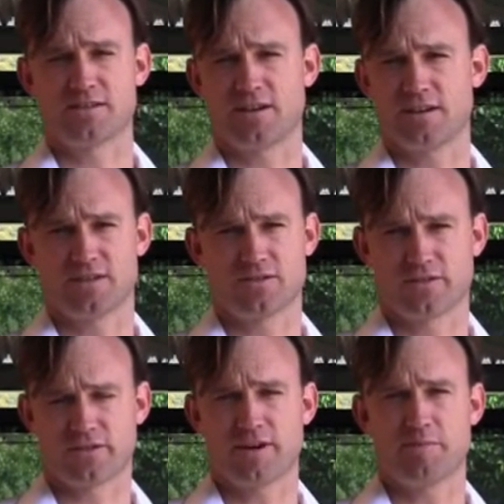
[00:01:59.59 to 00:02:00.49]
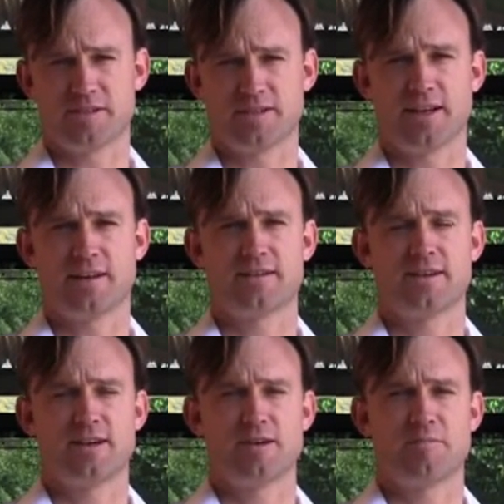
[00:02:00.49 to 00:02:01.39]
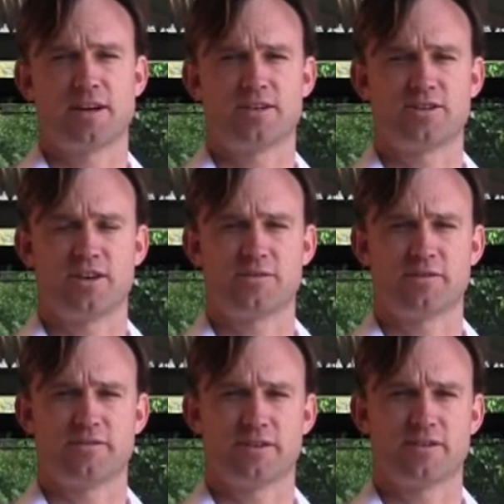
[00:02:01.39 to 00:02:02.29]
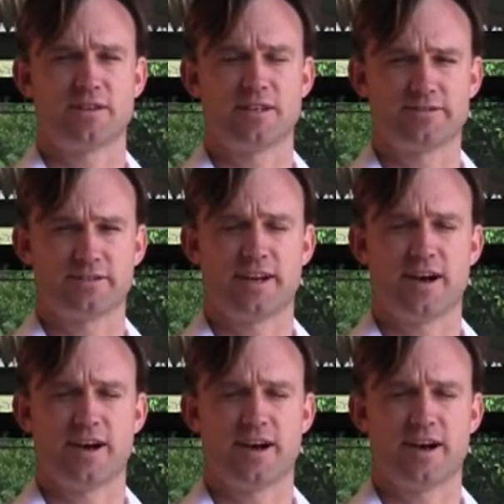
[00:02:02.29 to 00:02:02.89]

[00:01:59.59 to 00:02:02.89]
only sort of 3%, but in terms of the lifted